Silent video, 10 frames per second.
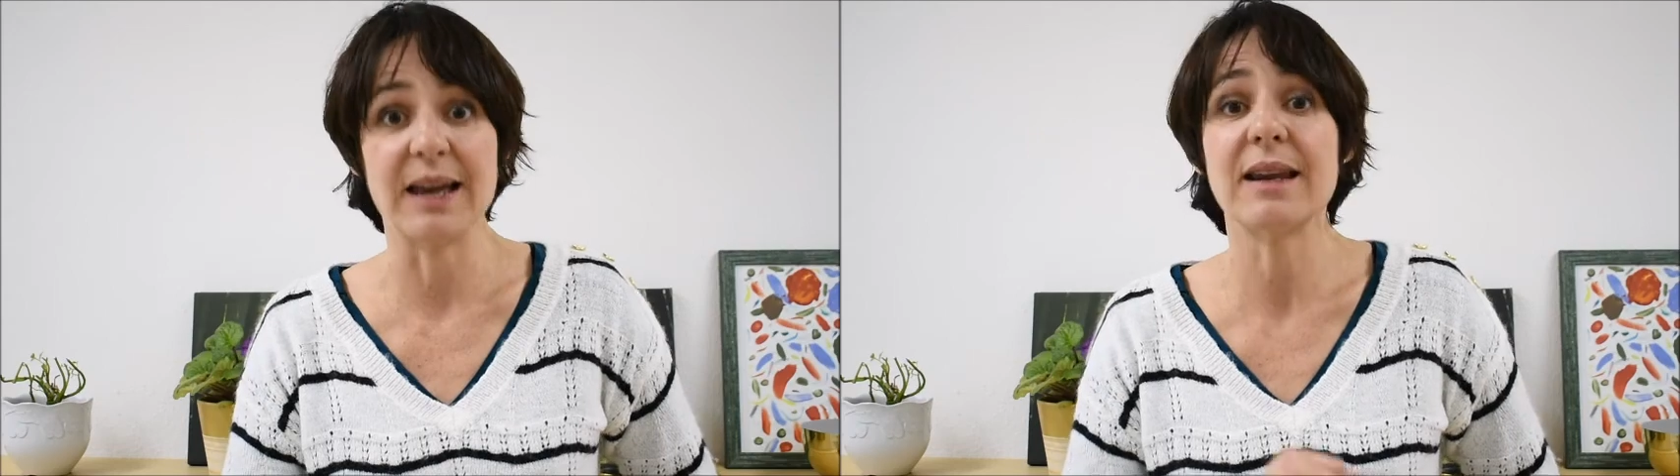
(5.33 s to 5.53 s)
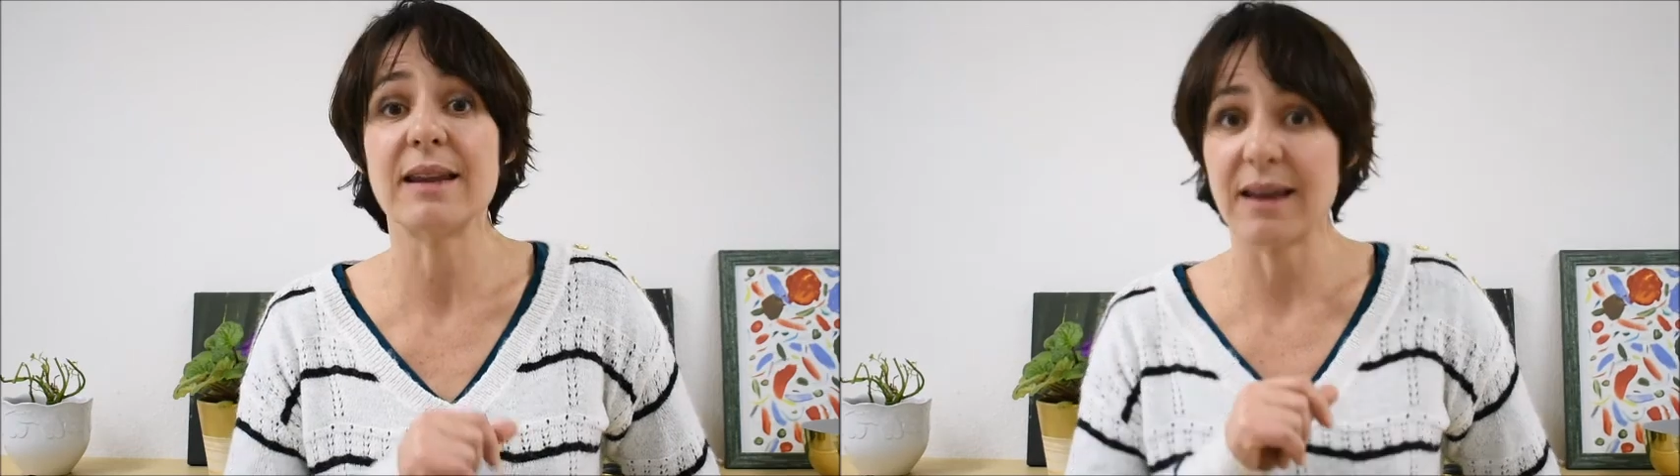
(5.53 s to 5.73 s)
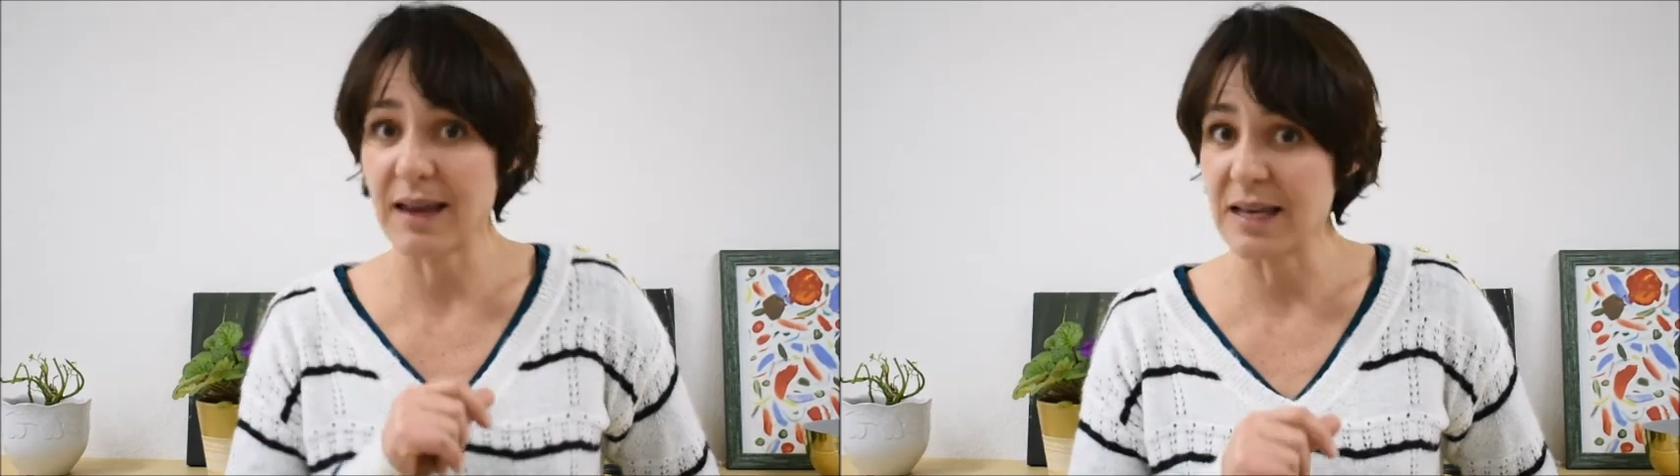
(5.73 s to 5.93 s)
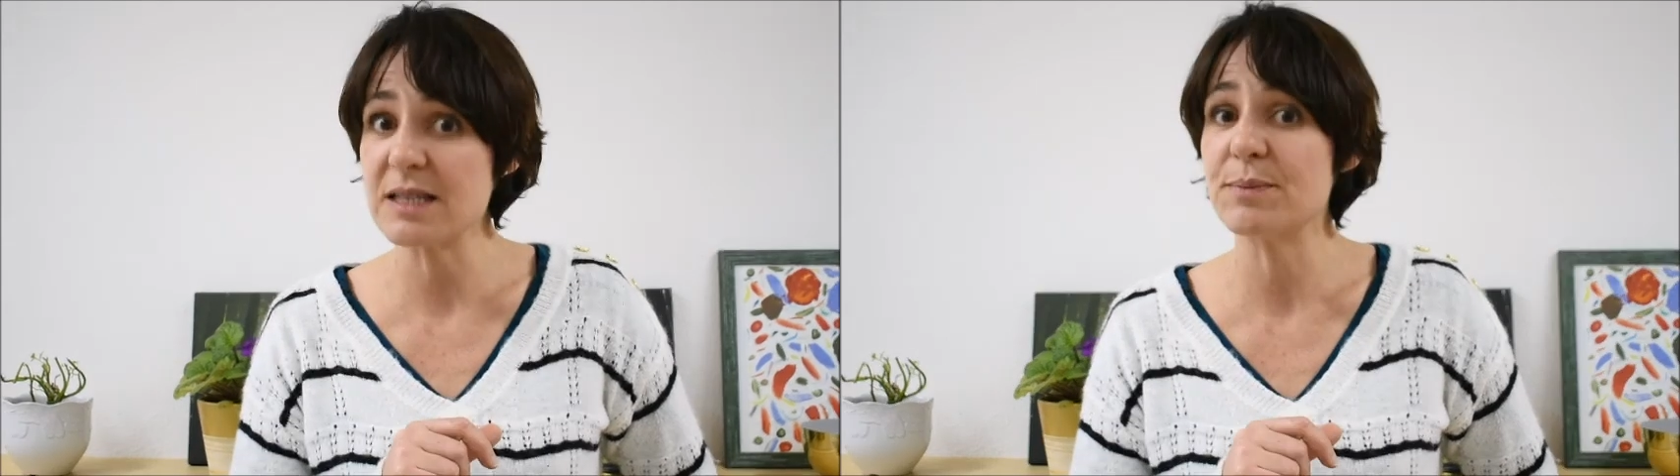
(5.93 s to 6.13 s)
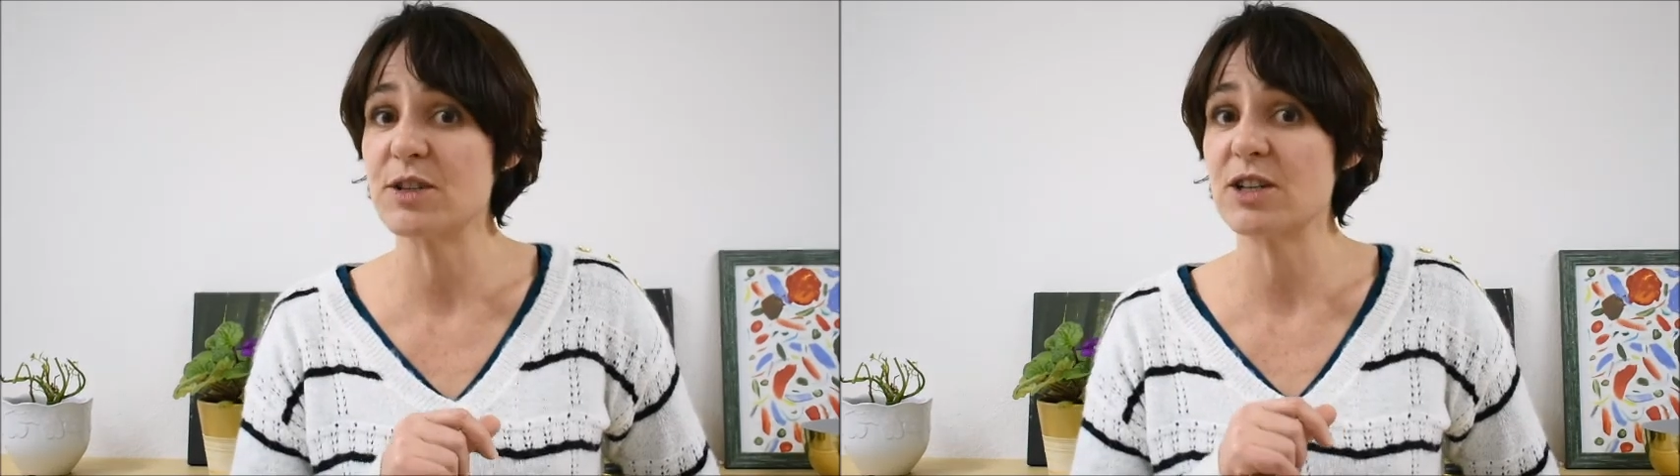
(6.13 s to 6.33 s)
and
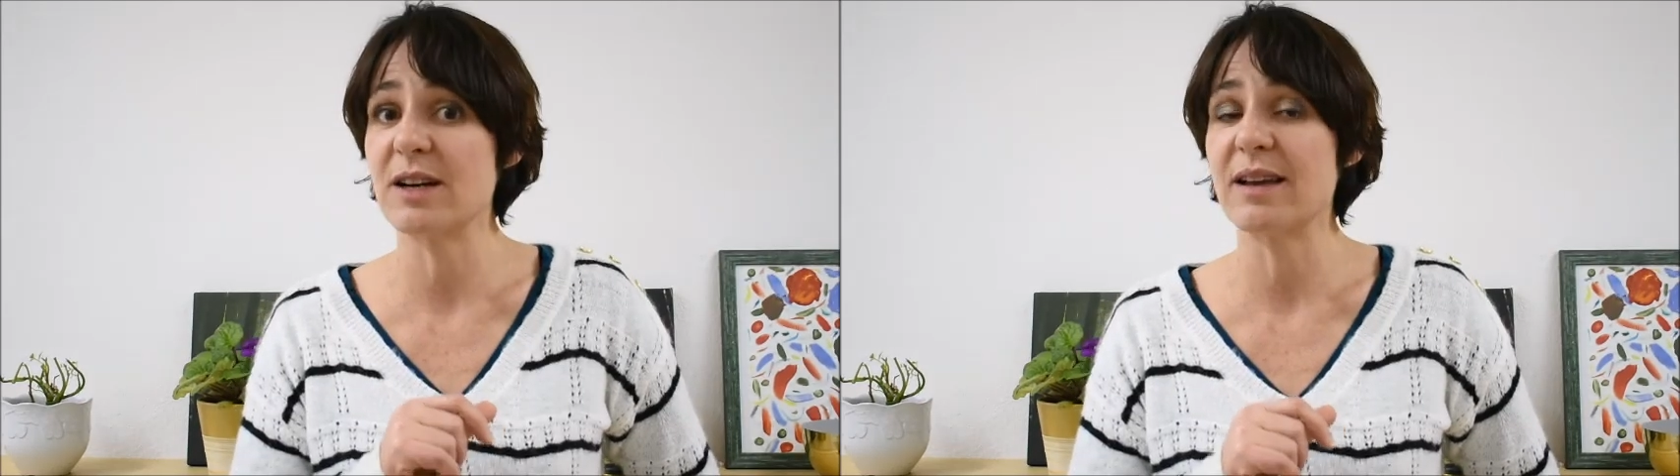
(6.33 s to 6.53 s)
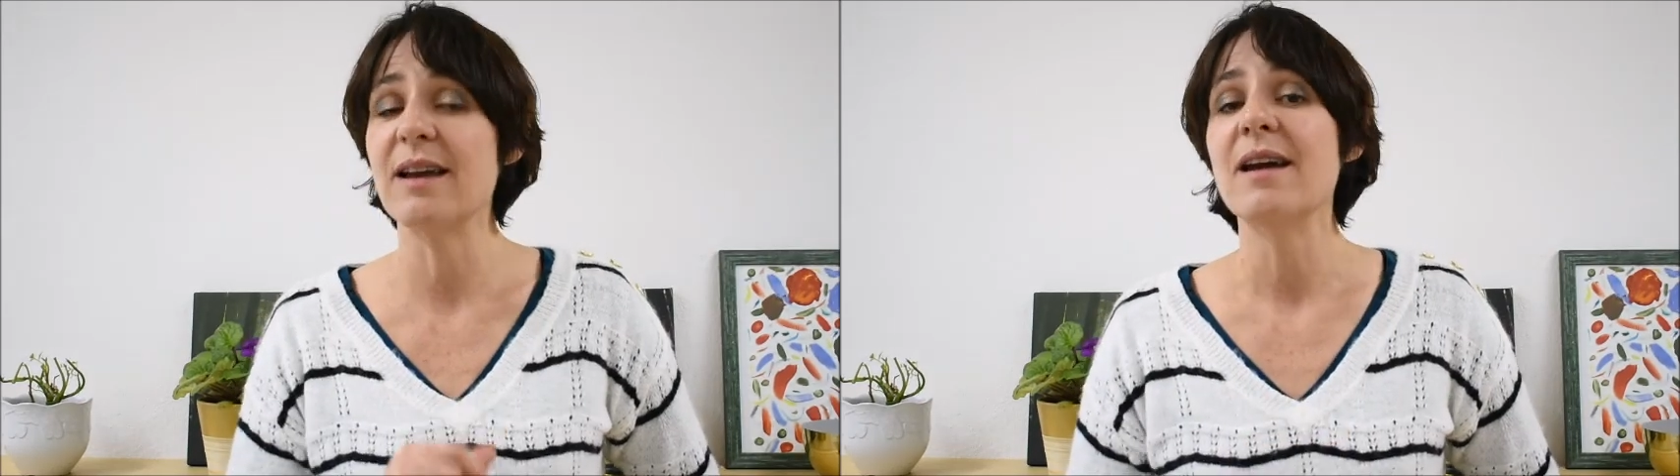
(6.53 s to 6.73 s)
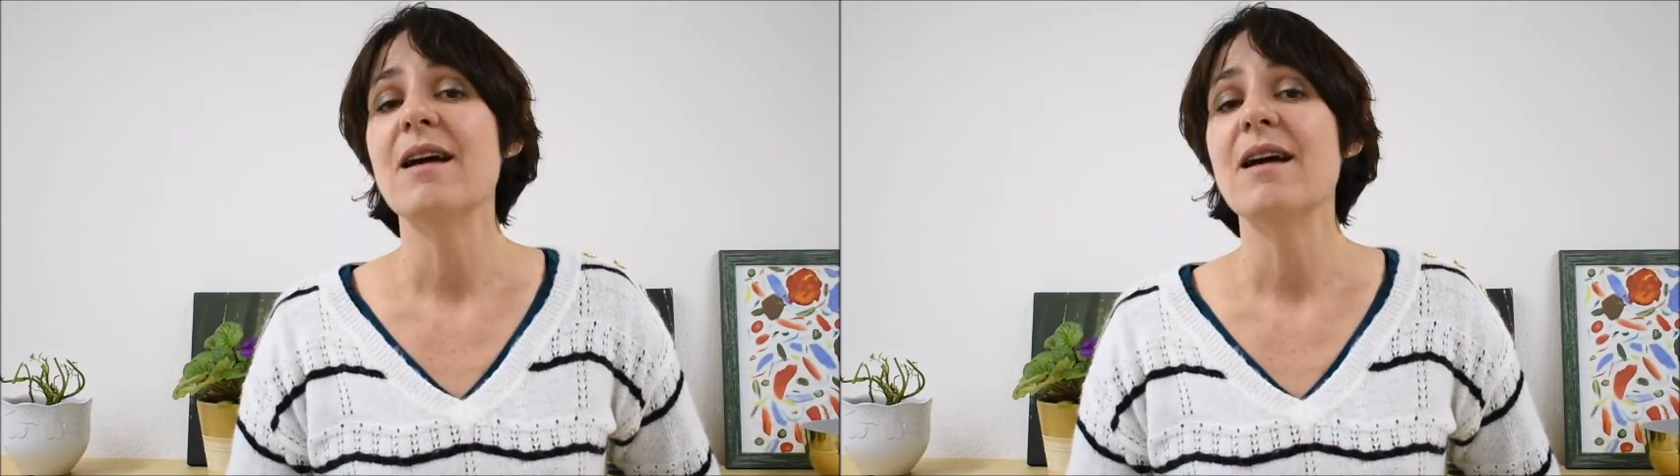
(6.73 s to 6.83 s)
especially